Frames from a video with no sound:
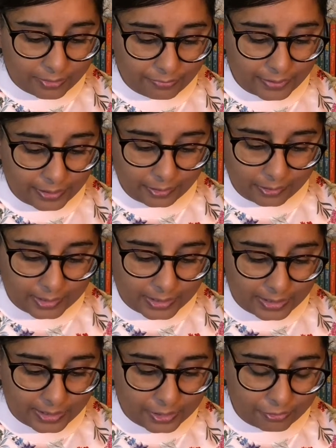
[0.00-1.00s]
the field,
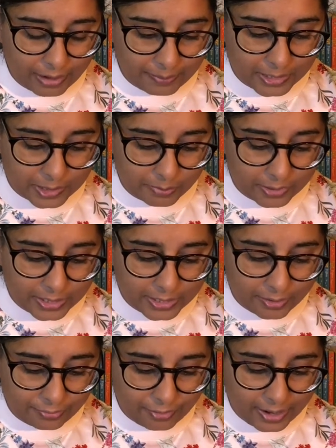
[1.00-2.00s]
Little Rabbit spotted
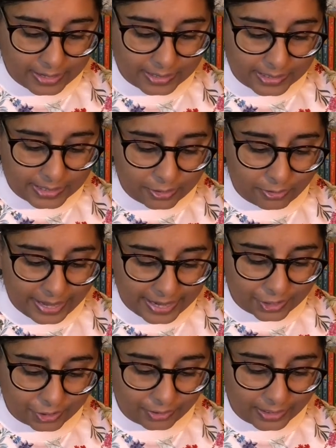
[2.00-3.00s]
her friends, Little
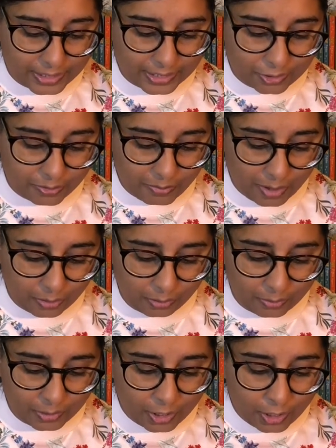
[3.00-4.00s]
Hedgehog and Little Mole,